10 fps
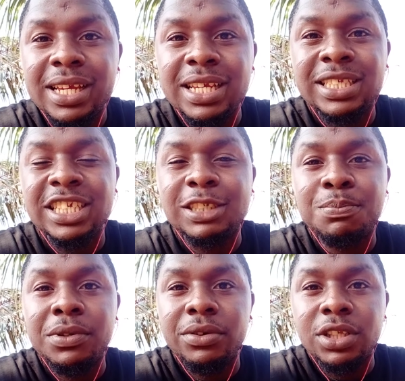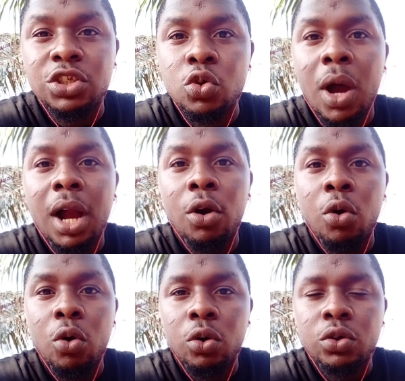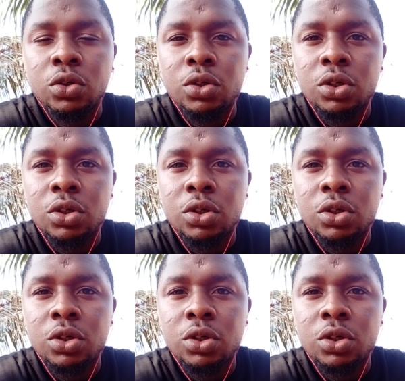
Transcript: is a spirit. You are God.